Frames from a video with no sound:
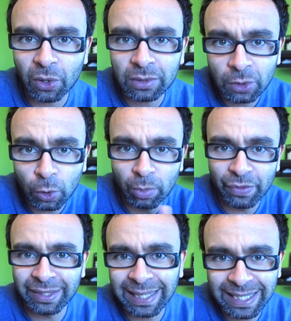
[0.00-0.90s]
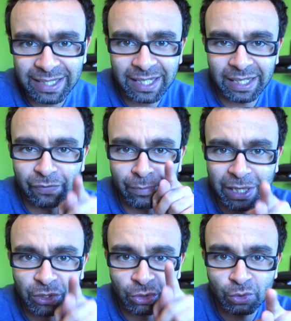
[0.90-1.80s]
October the 19th.
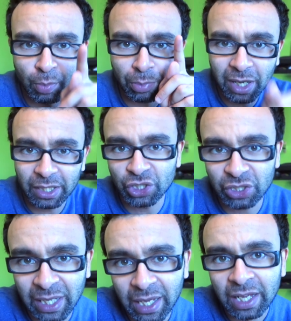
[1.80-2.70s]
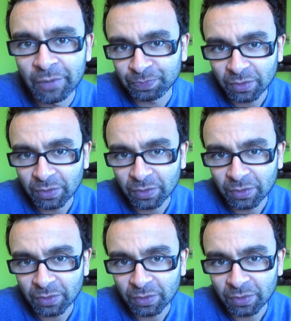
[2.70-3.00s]
Make sure you punch that